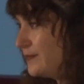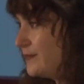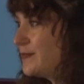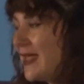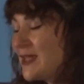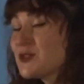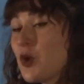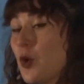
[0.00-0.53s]

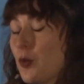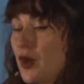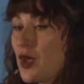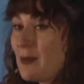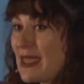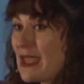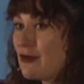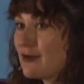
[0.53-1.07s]
that's not what
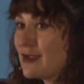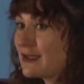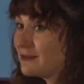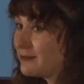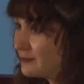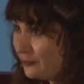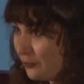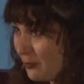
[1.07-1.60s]
I'm hearing
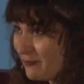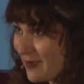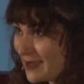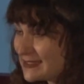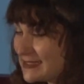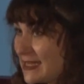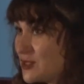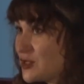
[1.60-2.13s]
from
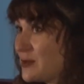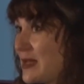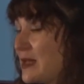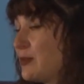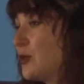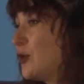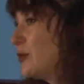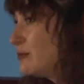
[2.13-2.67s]
vaccine-injured
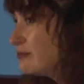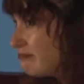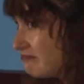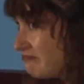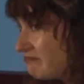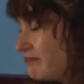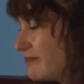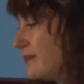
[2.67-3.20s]
people.
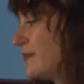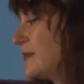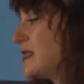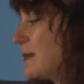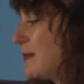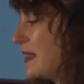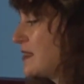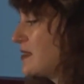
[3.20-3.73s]

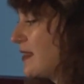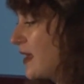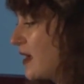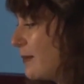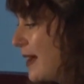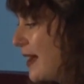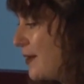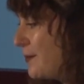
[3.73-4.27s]
Something to think
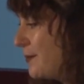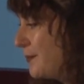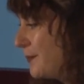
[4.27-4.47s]
about.